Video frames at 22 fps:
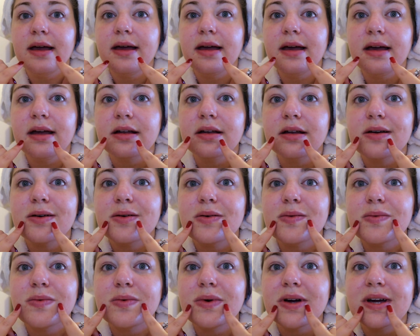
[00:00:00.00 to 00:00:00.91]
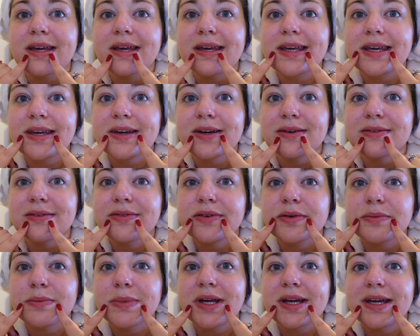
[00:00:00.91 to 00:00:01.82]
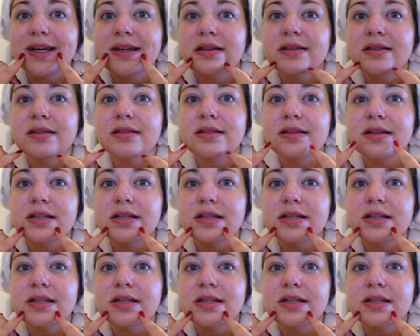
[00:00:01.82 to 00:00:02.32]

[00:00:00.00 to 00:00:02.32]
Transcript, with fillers: and right here for me.